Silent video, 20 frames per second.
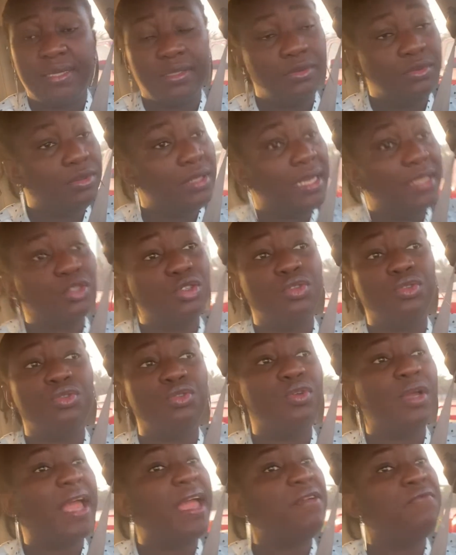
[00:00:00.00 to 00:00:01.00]
I should
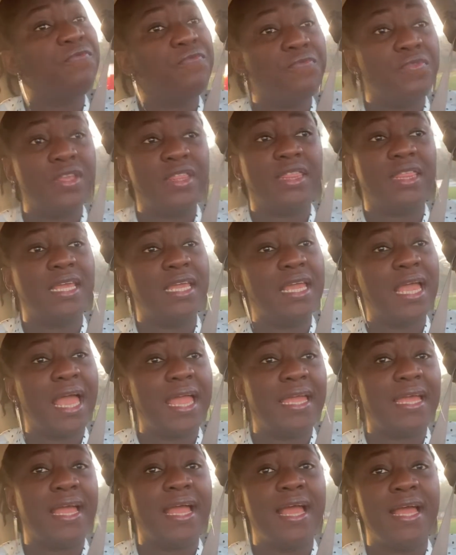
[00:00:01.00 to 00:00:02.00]
do everything I
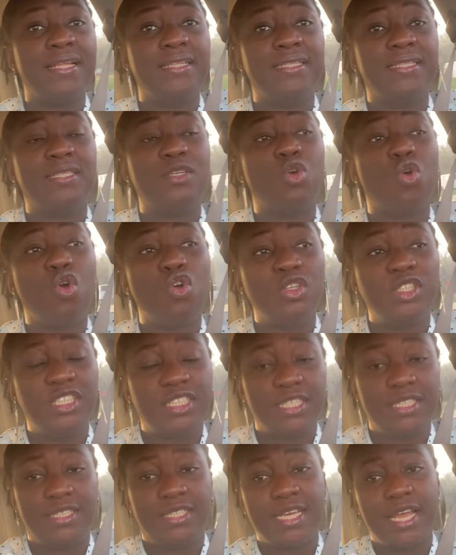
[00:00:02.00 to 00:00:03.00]
can to
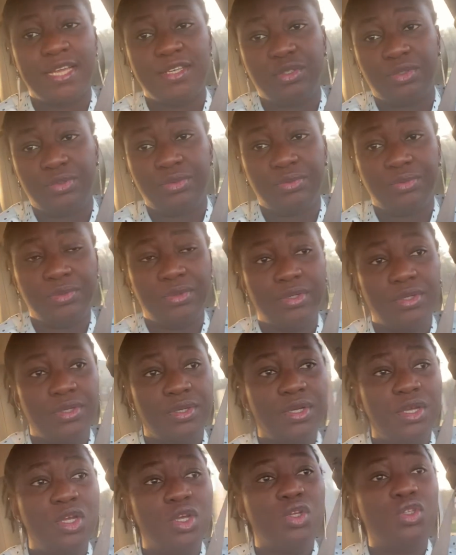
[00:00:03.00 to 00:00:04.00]
conscientize you,
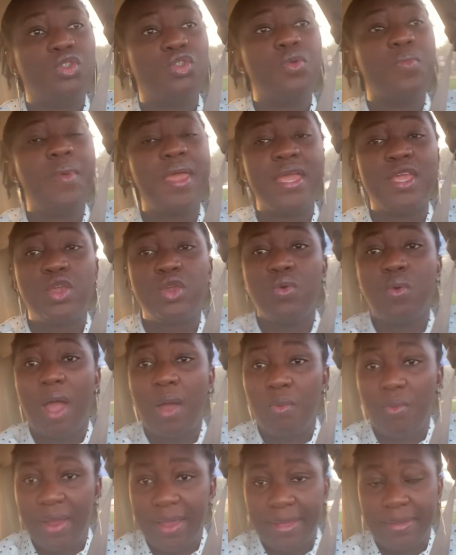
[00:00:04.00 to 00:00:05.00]
to make you
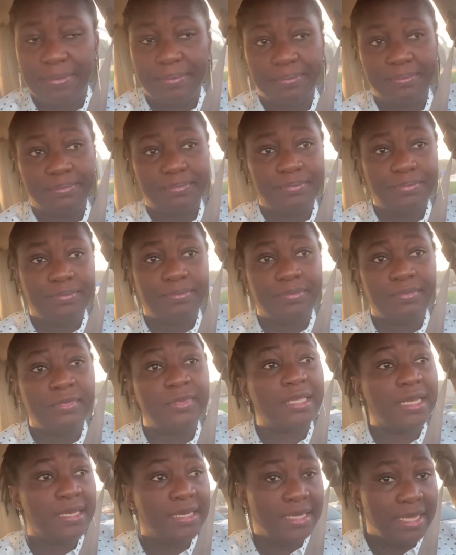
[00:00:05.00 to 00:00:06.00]
aware.
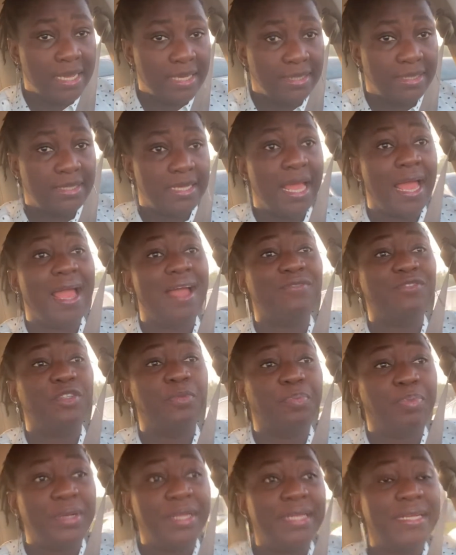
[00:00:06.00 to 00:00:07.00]
And yes, I have to
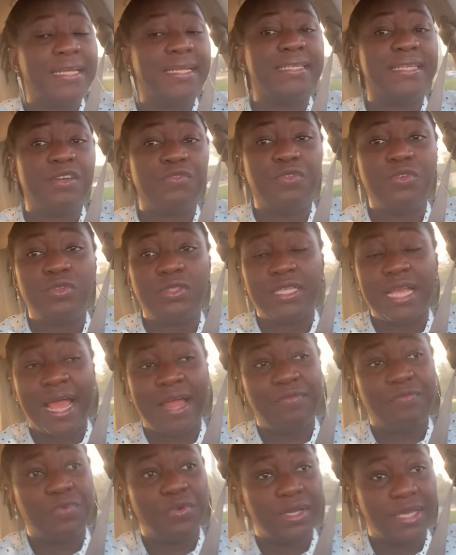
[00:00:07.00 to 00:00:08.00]
play the devil's
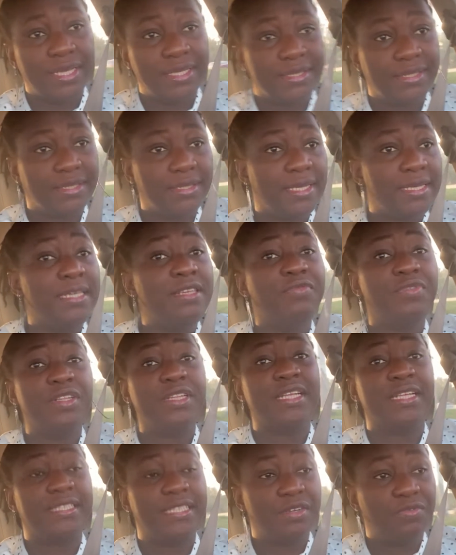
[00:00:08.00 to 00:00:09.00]
advocate, even
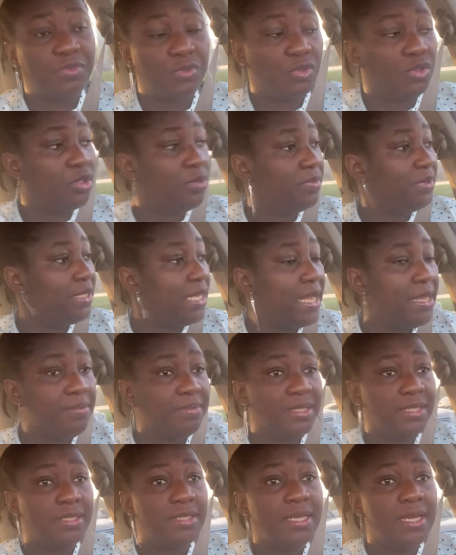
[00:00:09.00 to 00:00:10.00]
the devil
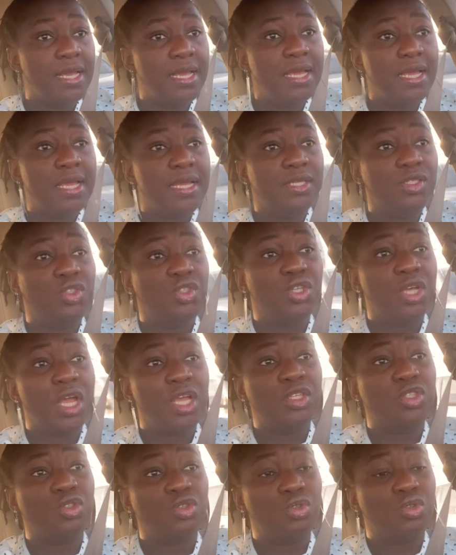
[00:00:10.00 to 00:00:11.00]
sometimes,
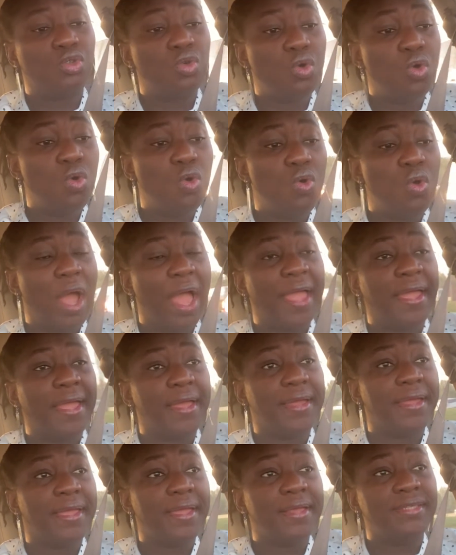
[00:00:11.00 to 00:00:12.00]
just so I
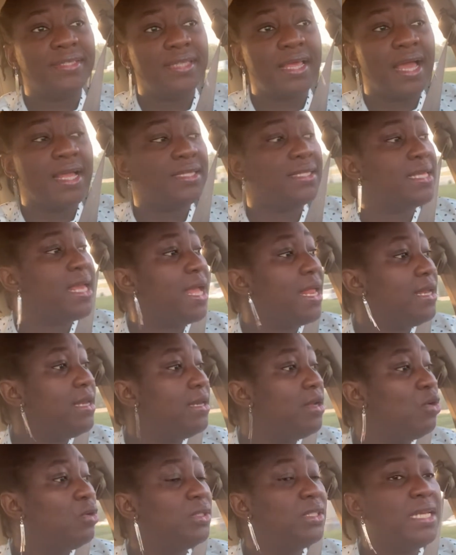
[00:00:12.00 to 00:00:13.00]
can kickstart an
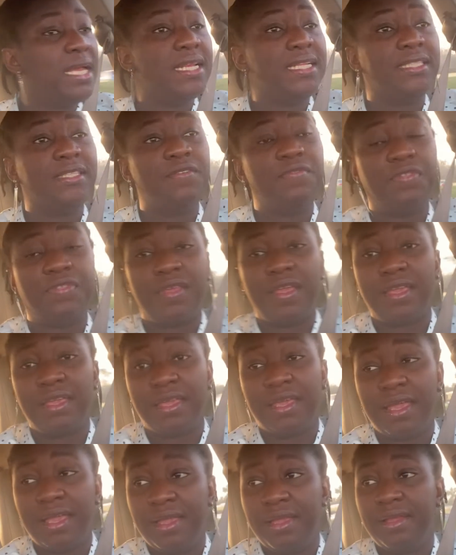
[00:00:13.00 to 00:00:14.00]
alternative
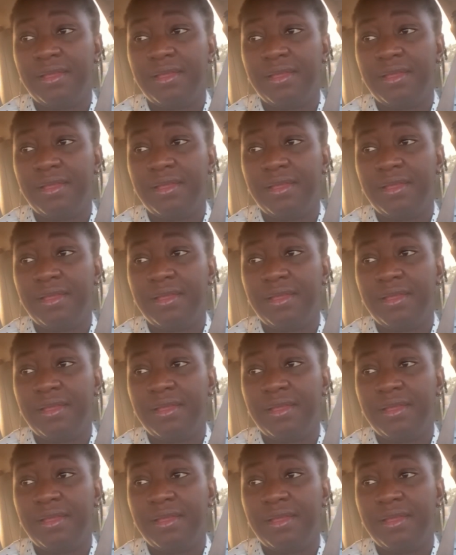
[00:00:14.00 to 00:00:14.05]
thinking